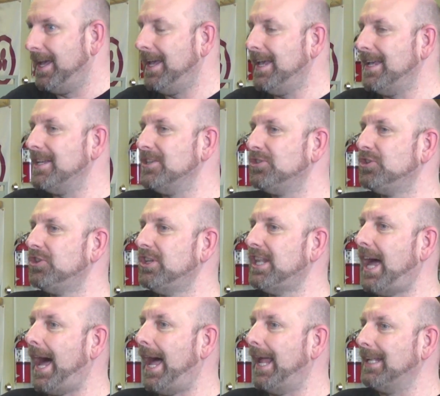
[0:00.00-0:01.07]
is
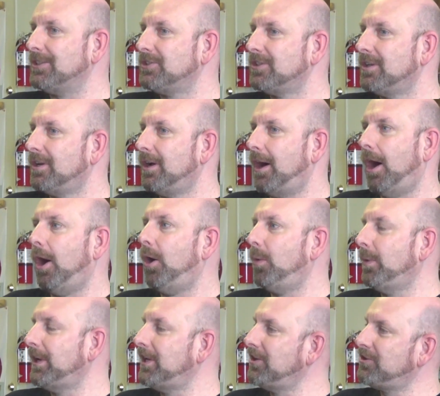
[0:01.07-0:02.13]
not
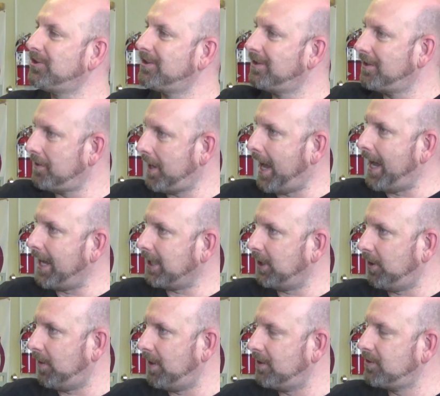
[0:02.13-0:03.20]
always
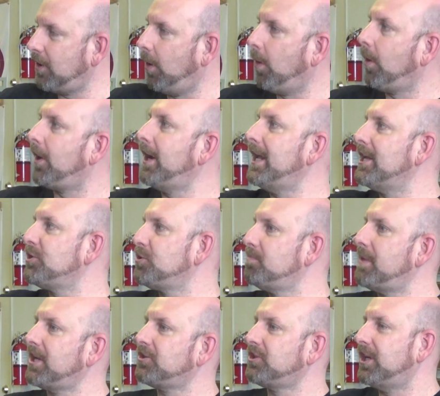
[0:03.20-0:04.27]
accurate, or it's
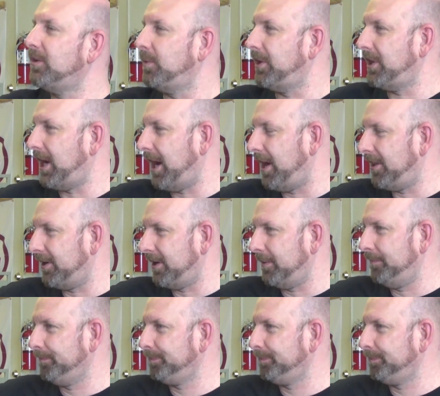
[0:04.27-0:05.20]
mixed in with other,